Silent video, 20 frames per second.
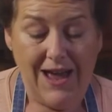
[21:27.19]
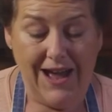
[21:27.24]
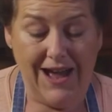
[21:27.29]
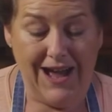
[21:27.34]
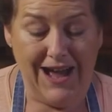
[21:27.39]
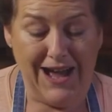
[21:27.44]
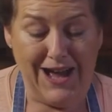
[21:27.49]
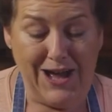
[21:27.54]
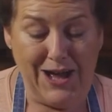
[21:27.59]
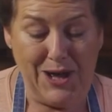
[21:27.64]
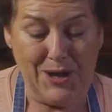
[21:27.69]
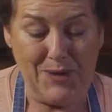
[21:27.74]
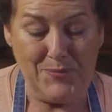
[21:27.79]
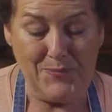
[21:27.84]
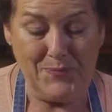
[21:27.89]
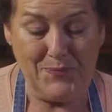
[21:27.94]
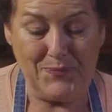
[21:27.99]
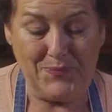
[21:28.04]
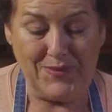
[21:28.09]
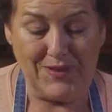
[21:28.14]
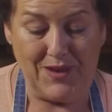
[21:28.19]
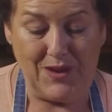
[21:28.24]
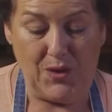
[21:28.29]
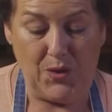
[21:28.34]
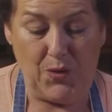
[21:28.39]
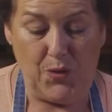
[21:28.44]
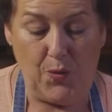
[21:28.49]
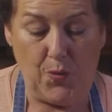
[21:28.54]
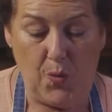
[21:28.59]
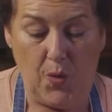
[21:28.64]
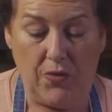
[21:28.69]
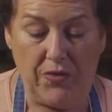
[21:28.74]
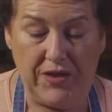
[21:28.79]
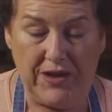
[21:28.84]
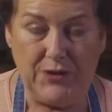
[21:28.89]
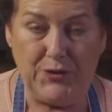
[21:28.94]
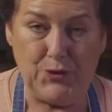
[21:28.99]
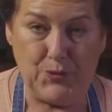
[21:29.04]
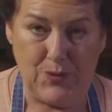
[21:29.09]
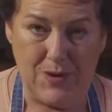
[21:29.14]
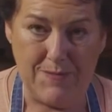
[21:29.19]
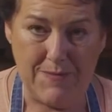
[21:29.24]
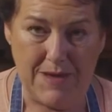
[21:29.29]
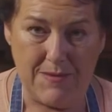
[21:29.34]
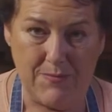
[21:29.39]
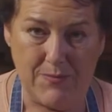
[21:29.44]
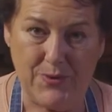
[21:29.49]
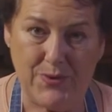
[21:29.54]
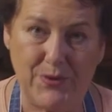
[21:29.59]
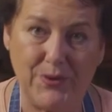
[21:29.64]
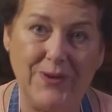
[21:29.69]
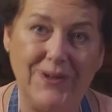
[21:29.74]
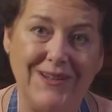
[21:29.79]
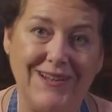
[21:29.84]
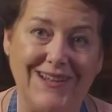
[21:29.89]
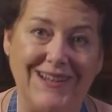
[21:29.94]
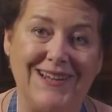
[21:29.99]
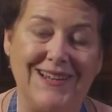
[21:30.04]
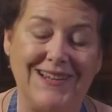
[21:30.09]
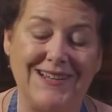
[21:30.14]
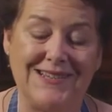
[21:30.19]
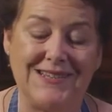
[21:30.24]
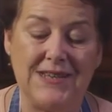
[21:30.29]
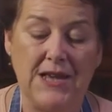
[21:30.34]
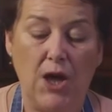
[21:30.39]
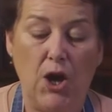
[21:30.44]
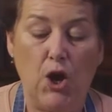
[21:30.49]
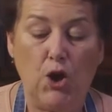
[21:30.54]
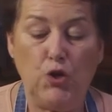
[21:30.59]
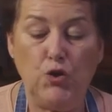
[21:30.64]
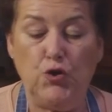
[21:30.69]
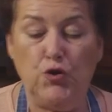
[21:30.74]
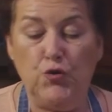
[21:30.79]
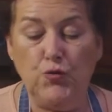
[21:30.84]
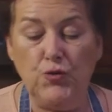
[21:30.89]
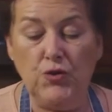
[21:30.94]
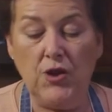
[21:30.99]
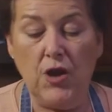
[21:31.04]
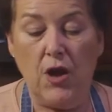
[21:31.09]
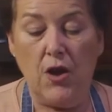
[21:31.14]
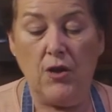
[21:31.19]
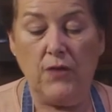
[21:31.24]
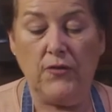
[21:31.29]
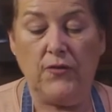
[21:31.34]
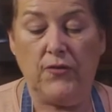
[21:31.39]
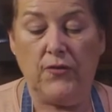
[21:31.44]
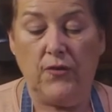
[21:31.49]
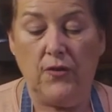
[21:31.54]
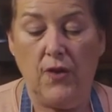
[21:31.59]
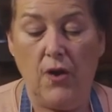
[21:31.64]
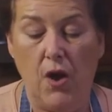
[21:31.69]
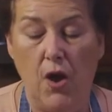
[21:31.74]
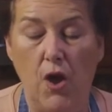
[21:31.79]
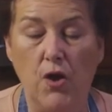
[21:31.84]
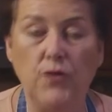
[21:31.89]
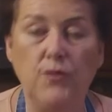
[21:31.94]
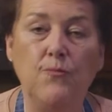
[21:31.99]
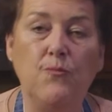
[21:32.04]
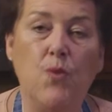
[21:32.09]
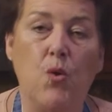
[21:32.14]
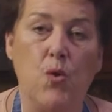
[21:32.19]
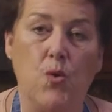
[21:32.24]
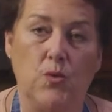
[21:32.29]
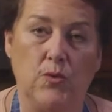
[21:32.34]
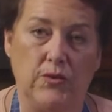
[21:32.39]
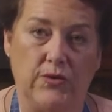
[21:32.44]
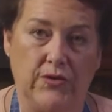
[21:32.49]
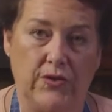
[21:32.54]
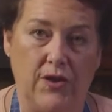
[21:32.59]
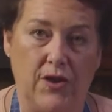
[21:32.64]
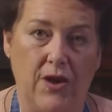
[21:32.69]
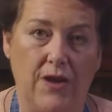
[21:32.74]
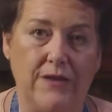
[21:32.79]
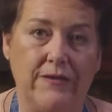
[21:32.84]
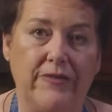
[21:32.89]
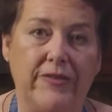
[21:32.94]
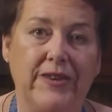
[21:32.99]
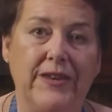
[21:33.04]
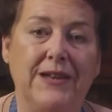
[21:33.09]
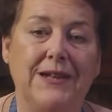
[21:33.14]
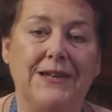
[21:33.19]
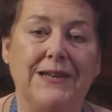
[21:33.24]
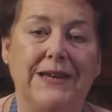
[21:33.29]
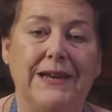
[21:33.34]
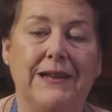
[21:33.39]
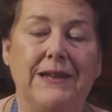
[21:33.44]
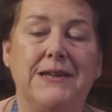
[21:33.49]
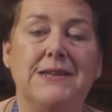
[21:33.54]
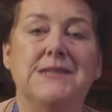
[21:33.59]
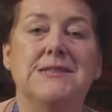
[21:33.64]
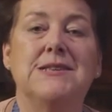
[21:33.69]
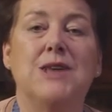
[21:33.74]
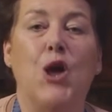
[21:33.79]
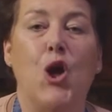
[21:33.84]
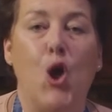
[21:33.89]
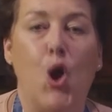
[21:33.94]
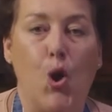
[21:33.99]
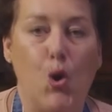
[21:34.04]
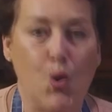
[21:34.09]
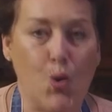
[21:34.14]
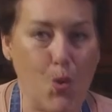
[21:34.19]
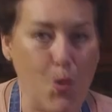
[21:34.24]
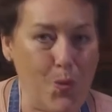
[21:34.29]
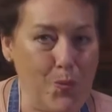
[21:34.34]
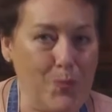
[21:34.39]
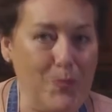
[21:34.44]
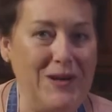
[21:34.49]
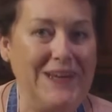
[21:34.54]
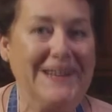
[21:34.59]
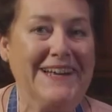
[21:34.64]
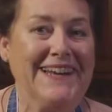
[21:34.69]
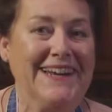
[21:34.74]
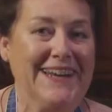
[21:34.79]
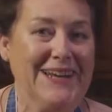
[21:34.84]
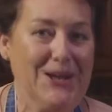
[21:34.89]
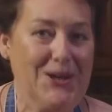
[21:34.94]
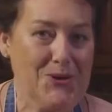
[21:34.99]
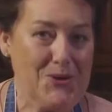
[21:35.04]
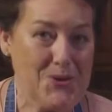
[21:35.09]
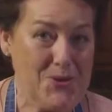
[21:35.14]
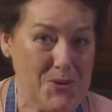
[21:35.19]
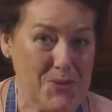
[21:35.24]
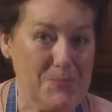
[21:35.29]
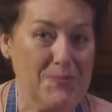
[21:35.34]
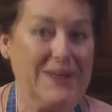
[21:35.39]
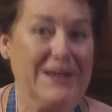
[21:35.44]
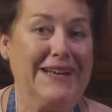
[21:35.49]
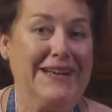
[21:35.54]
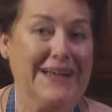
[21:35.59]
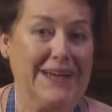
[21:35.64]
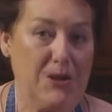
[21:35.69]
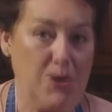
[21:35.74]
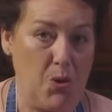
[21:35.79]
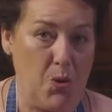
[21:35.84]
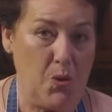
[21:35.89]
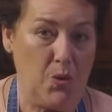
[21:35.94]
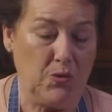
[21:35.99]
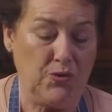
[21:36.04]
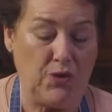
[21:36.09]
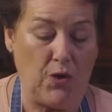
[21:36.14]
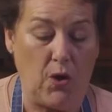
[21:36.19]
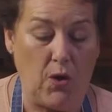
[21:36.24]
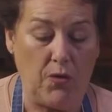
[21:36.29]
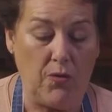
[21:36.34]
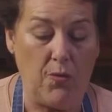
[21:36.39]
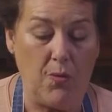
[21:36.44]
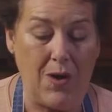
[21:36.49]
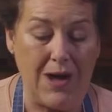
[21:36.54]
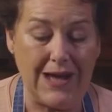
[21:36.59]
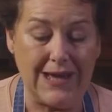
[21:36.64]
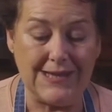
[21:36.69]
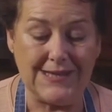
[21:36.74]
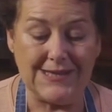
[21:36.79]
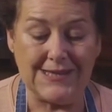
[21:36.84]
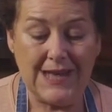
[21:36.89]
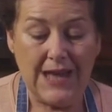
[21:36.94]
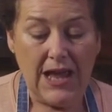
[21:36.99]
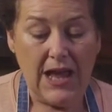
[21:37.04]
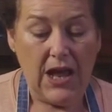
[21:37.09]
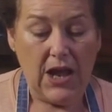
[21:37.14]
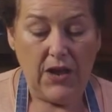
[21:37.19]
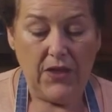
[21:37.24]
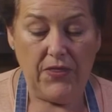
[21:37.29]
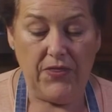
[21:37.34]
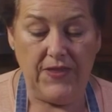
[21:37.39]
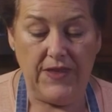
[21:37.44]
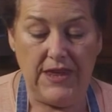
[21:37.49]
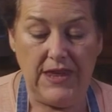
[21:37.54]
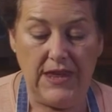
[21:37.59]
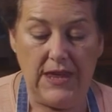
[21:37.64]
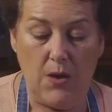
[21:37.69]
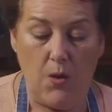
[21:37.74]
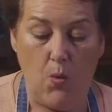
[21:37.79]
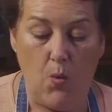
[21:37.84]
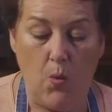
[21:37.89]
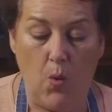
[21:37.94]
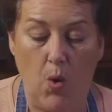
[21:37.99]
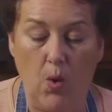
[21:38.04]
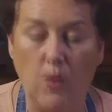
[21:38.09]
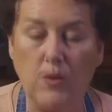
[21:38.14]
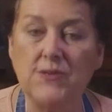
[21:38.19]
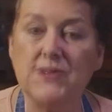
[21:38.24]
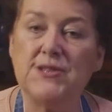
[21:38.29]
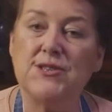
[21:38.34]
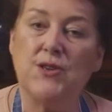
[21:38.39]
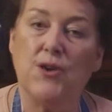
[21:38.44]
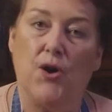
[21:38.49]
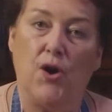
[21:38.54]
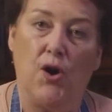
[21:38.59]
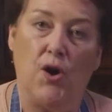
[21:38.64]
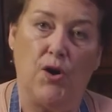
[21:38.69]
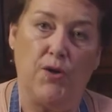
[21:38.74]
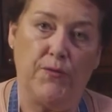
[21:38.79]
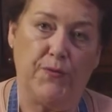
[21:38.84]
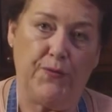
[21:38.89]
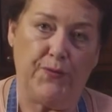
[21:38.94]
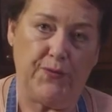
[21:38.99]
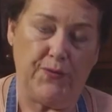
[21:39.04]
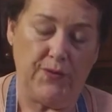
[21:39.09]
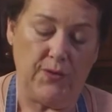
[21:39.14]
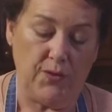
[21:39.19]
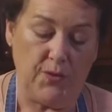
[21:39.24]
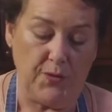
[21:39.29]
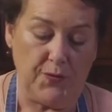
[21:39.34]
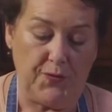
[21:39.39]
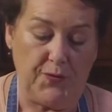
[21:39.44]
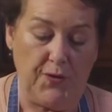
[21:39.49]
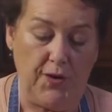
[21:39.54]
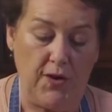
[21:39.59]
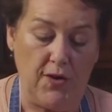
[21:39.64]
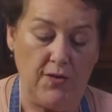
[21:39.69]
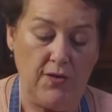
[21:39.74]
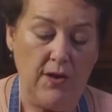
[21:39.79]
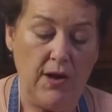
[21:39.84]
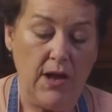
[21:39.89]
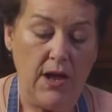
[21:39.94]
The one thing to remember is do not unmold until it is completely cold. Otherwise, the walls of the flan